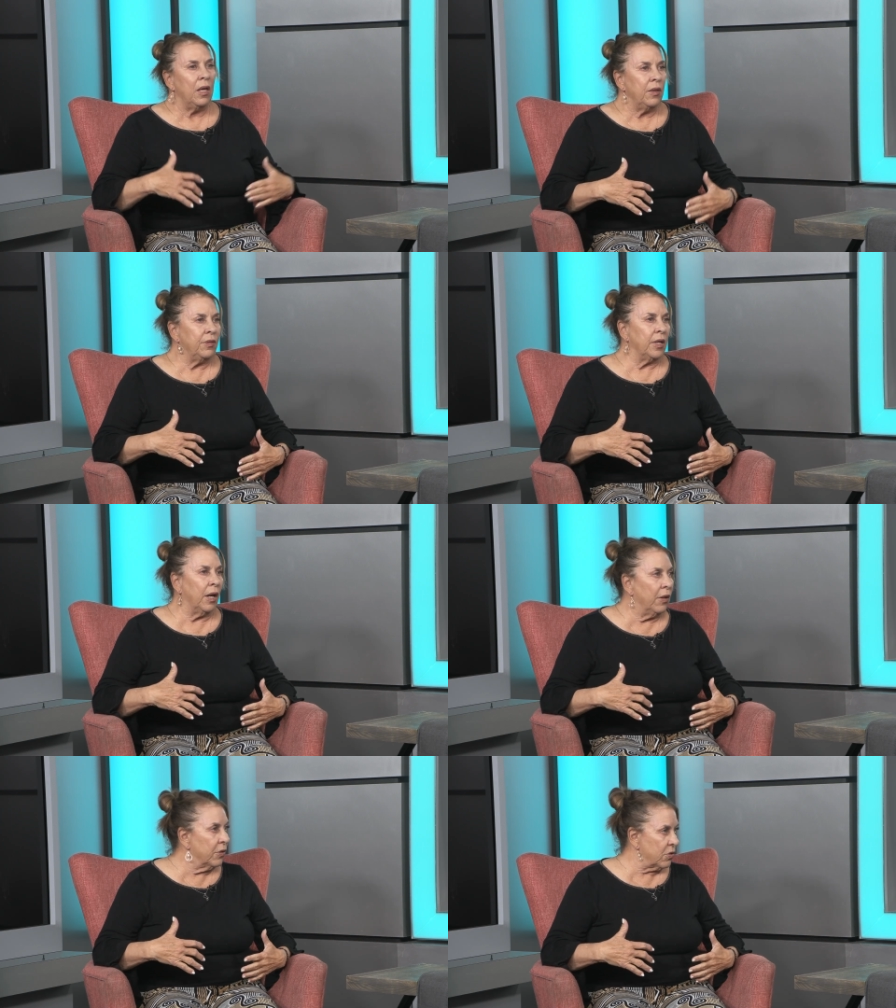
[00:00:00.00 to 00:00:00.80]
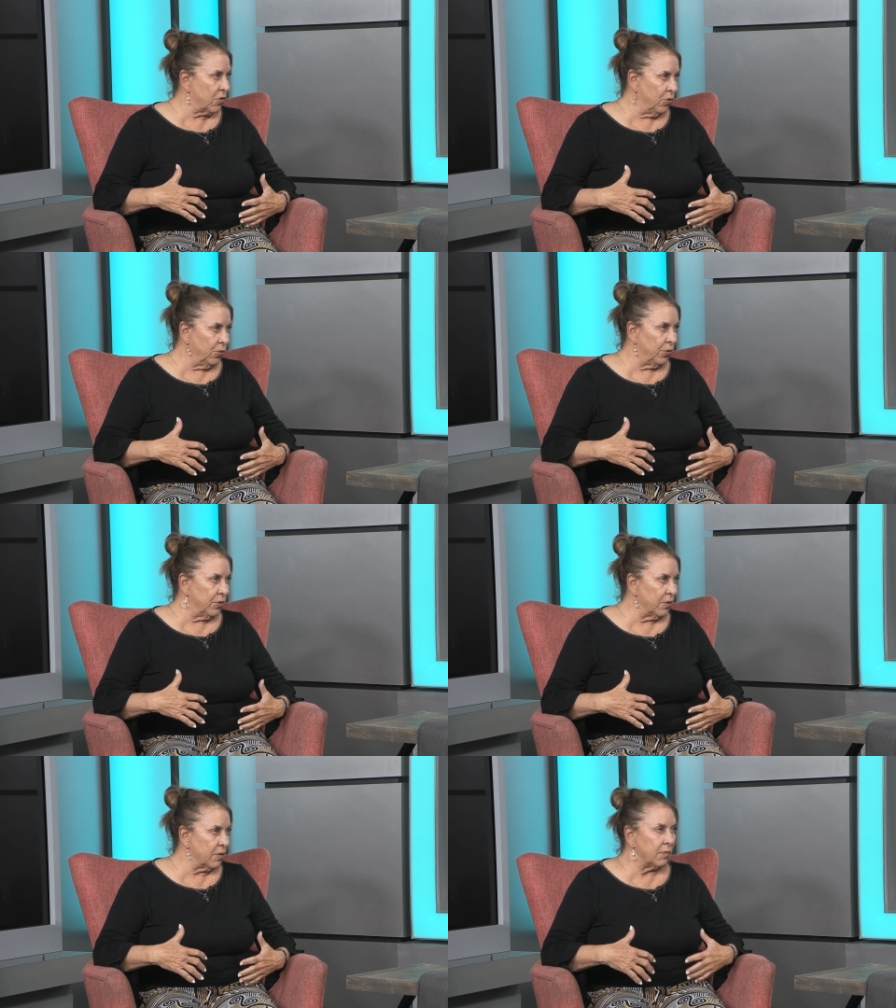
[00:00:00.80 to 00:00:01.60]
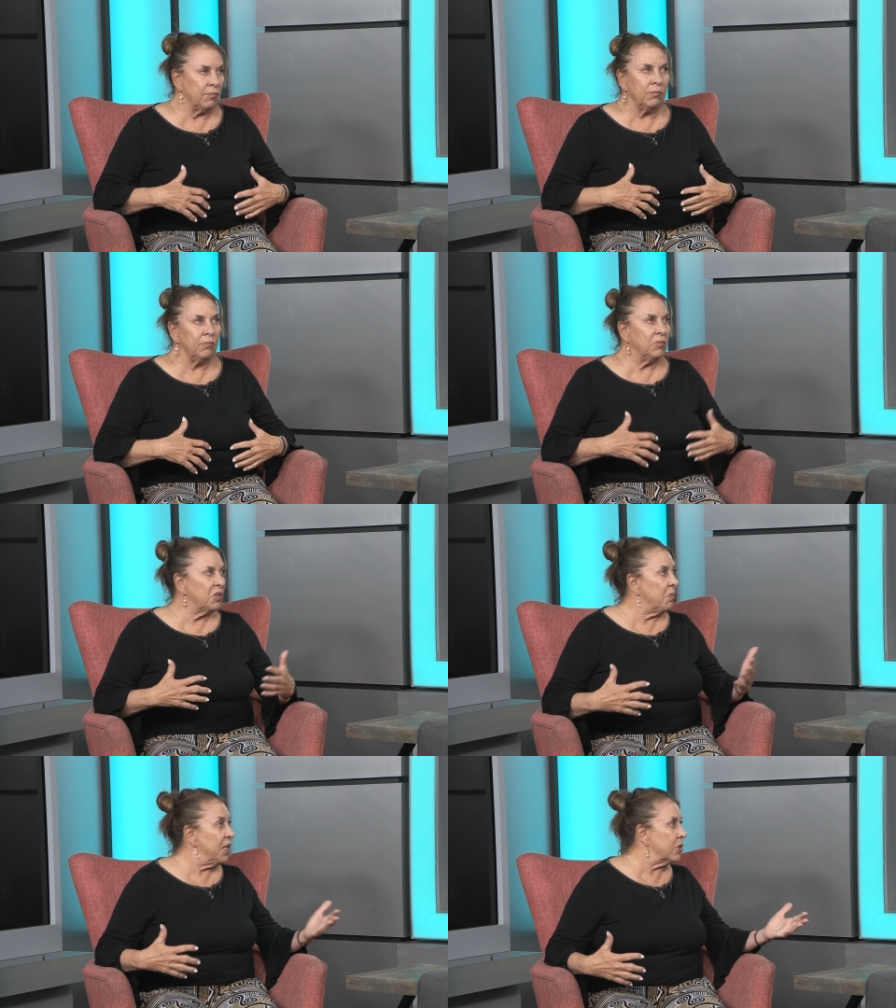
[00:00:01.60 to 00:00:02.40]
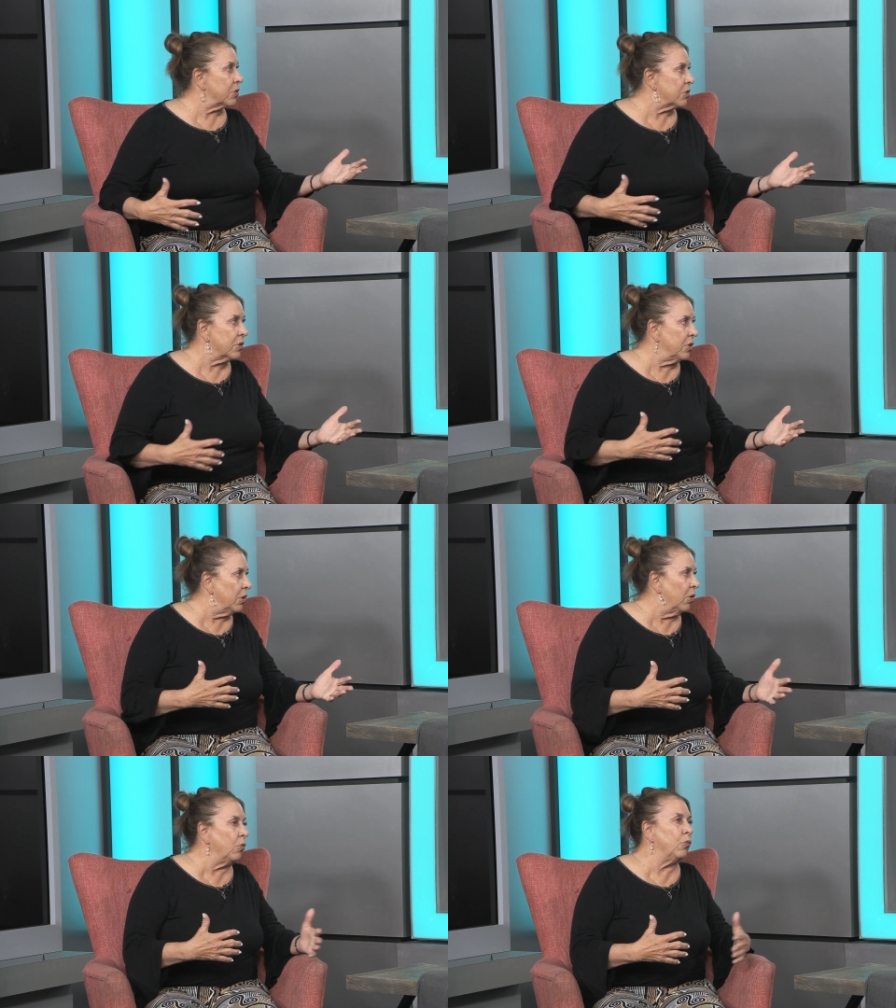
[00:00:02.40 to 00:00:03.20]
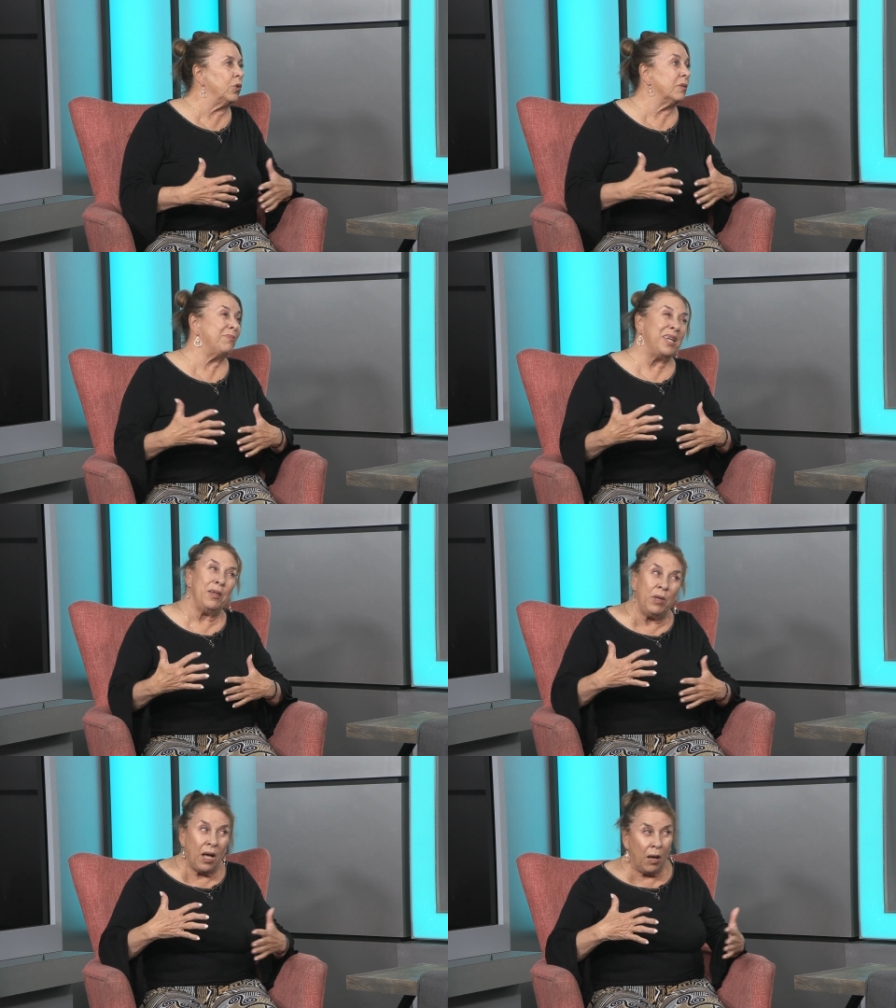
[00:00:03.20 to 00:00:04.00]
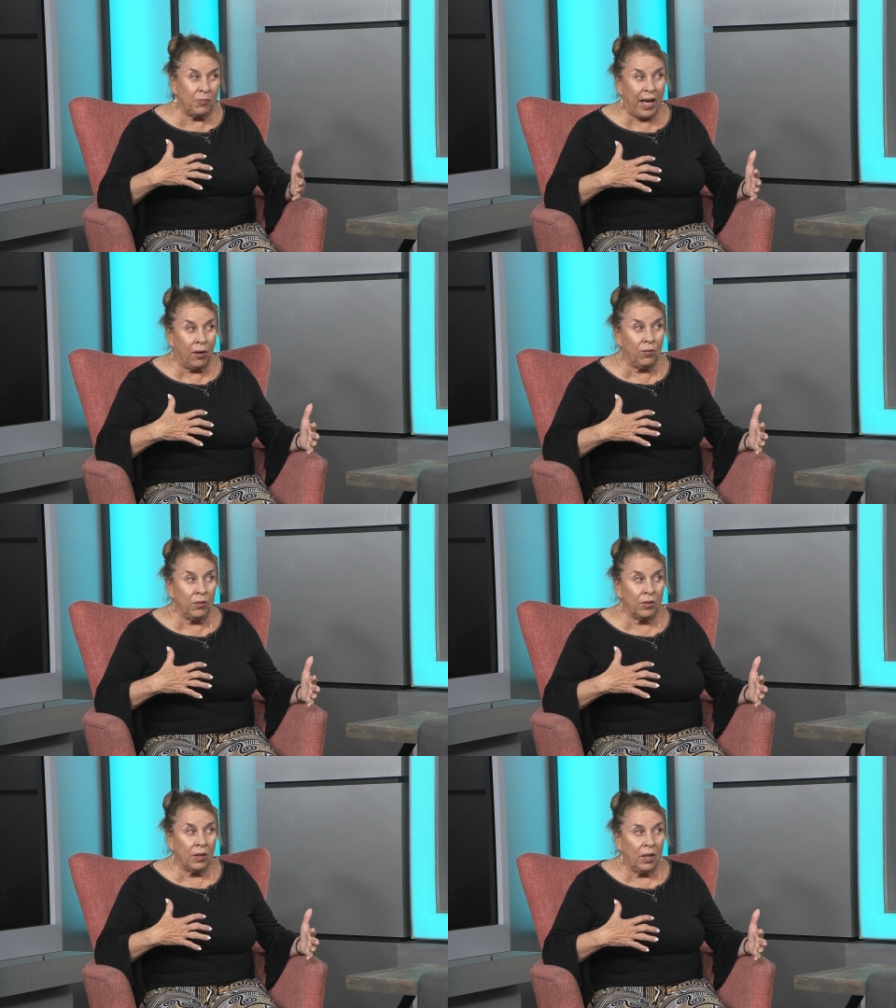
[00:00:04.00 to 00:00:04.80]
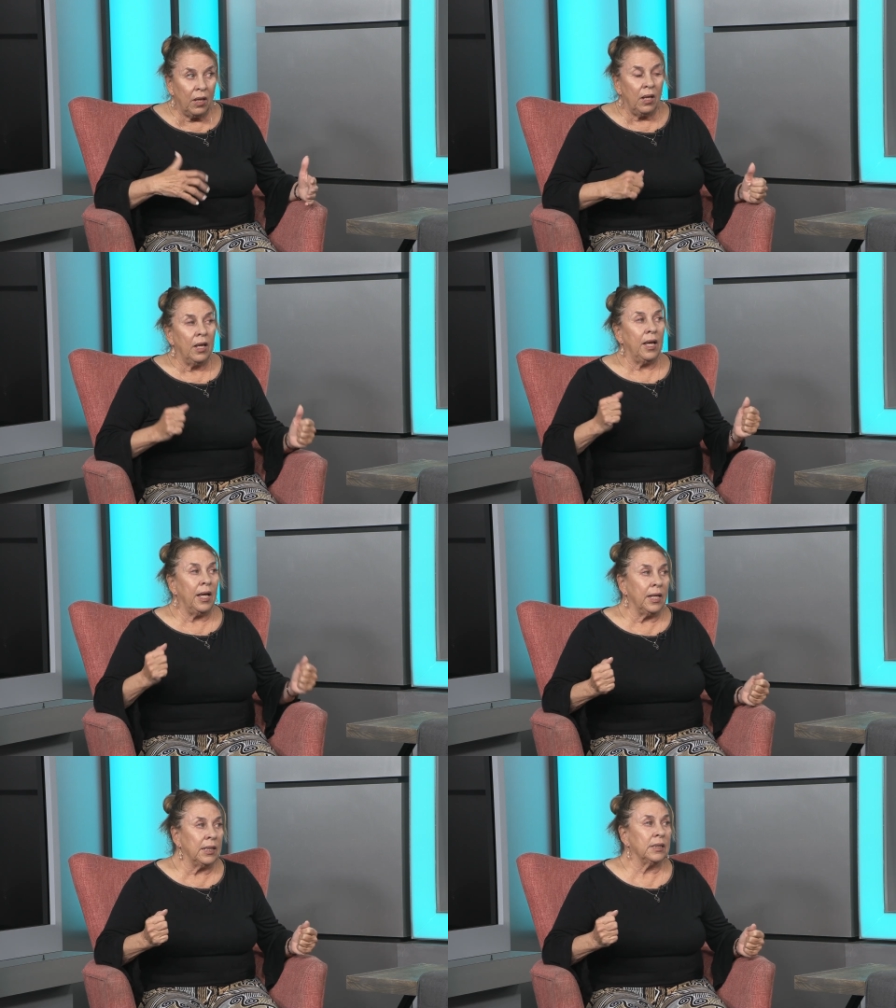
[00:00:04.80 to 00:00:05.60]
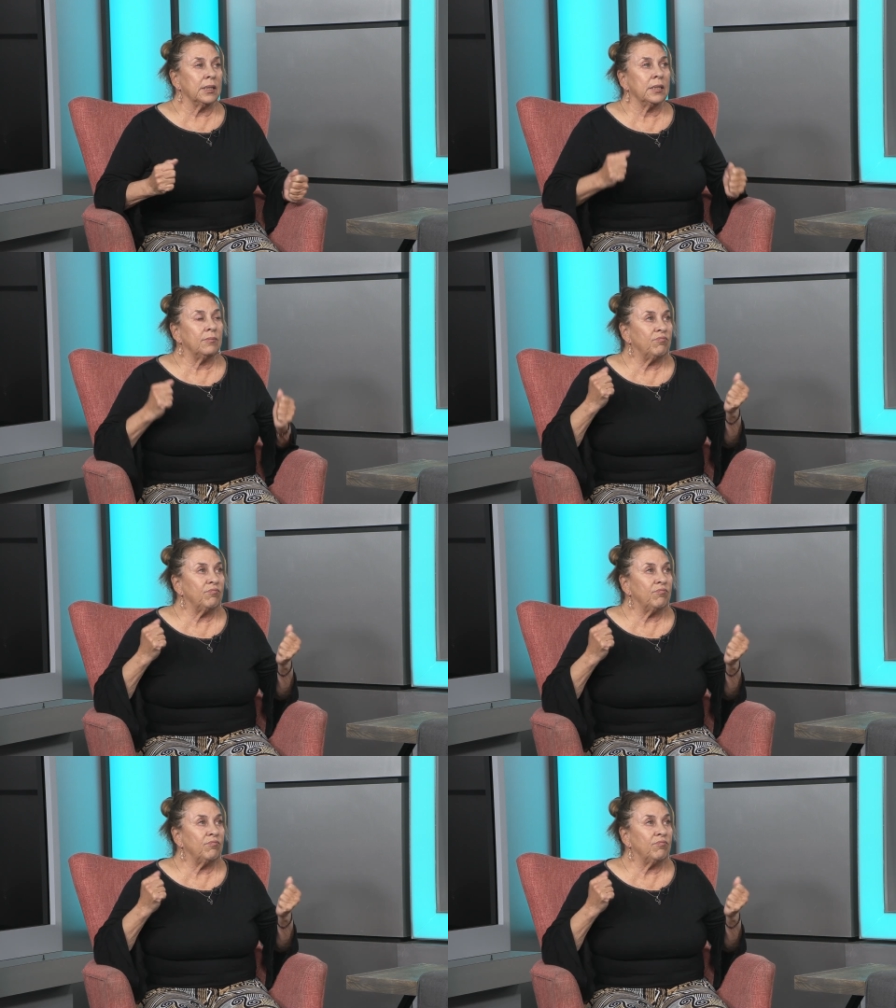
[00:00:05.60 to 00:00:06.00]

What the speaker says: the other schools, mid-major, would maybe opt out and